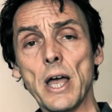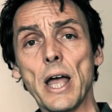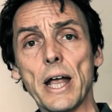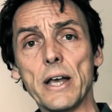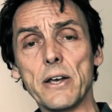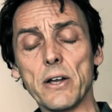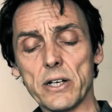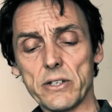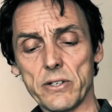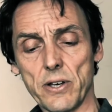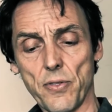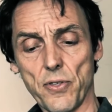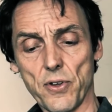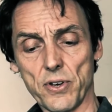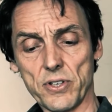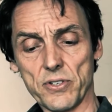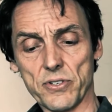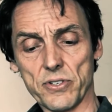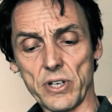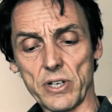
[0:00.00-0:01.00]
In
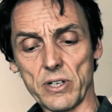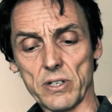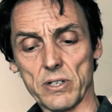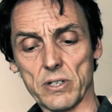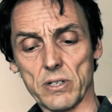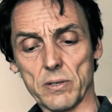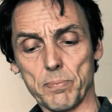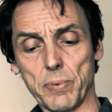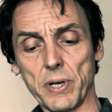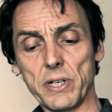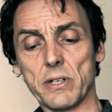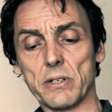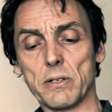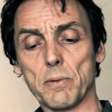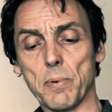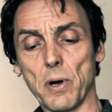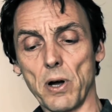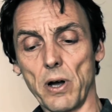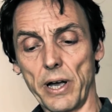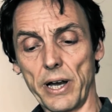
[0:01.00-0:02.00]
1936, Peter
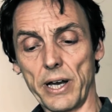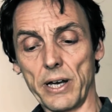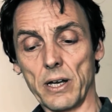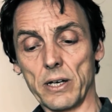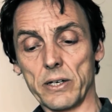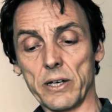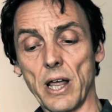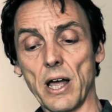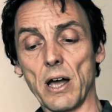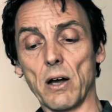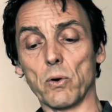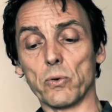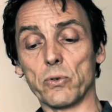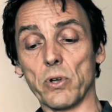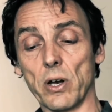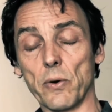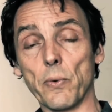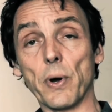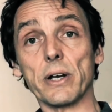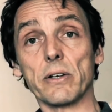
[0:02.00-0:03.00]
Debye, now
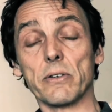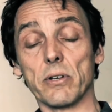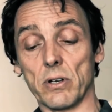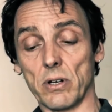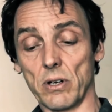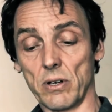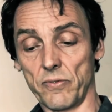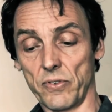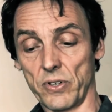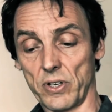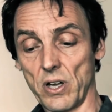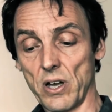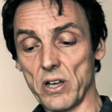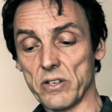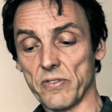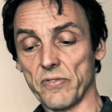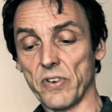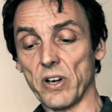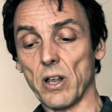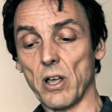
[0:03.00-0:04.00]
director of the
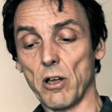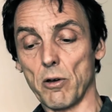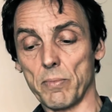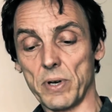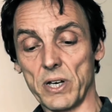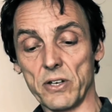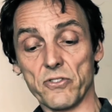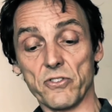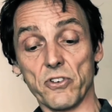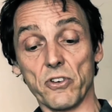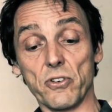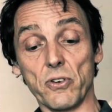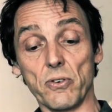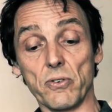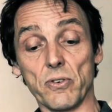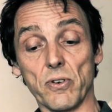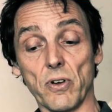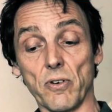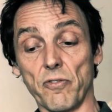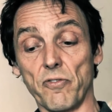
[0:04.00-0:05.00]
Kaiser Wilhelm
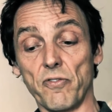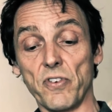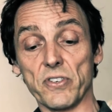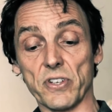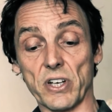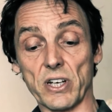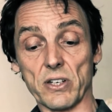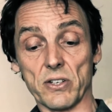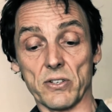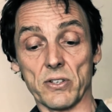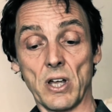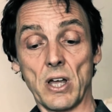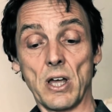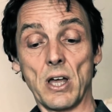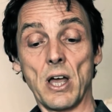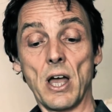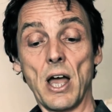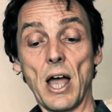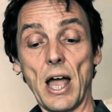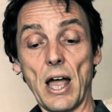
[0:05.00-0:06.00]
Institute of Physics,
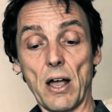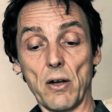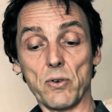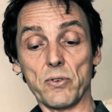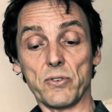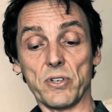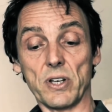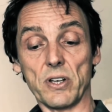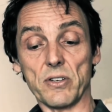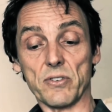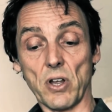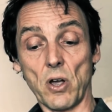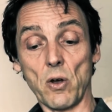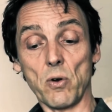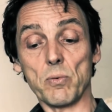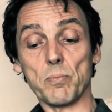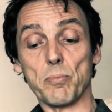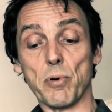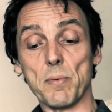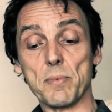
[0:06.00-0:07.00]
housed in its
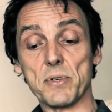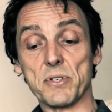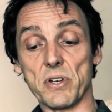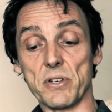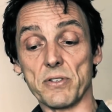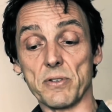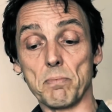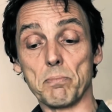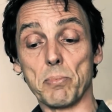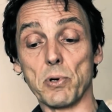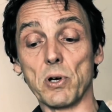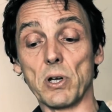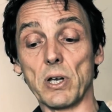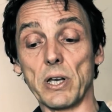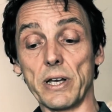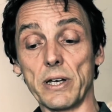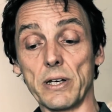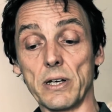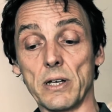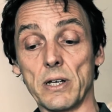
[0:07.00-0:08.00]
own premises in
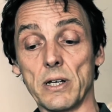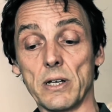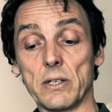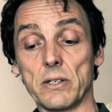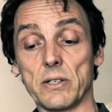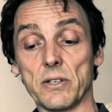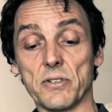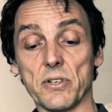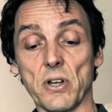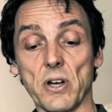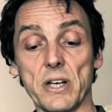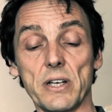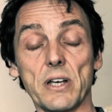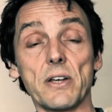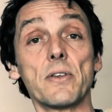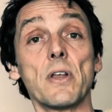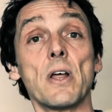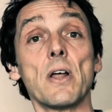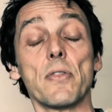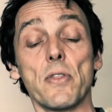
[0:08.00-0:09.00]
Berlin,
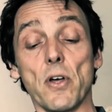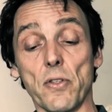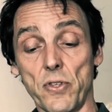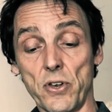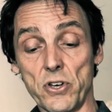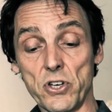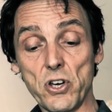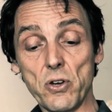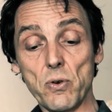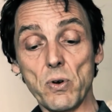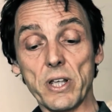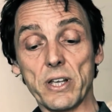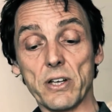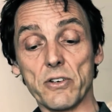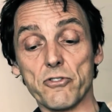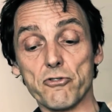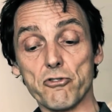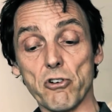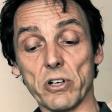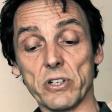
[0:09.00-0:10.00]
decided that the newly
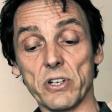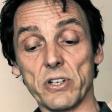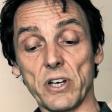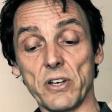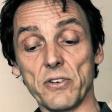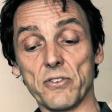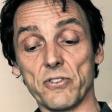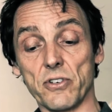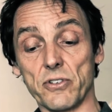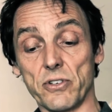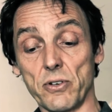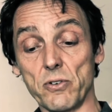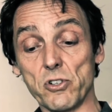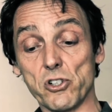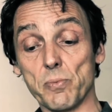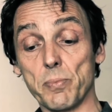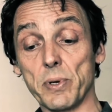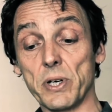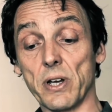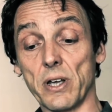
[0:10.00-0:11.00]
constructed institute
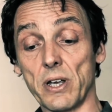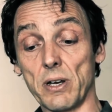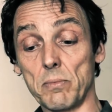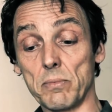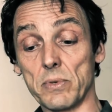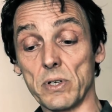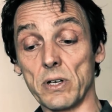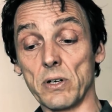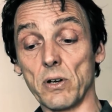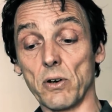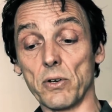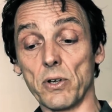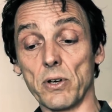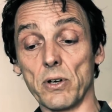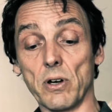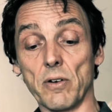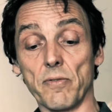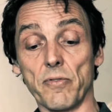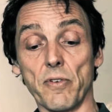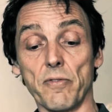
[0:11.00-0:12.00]
should be named in honor
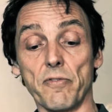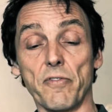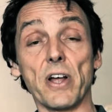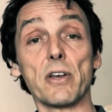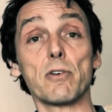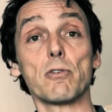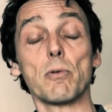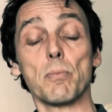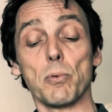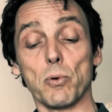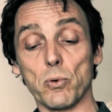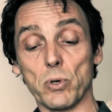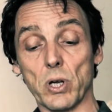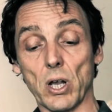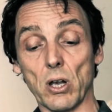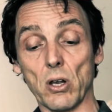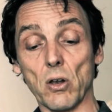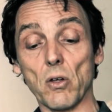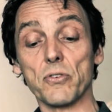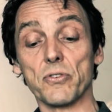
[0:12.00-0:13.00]
of the venerable
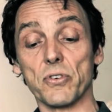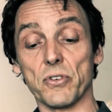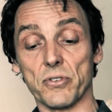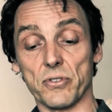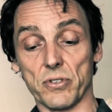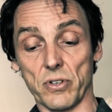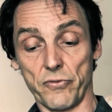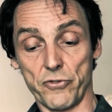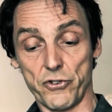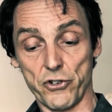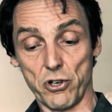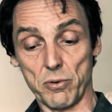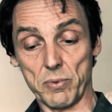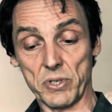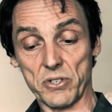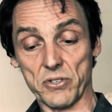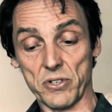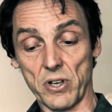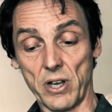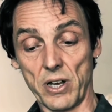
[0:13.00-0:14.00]
colossus of
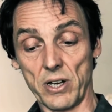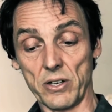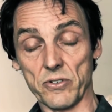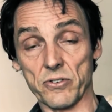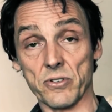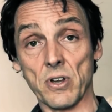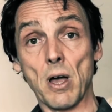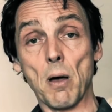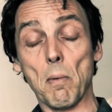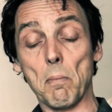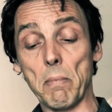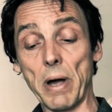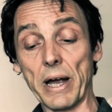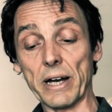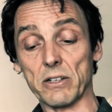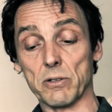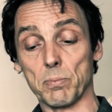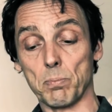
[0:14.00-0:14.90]
German science, Max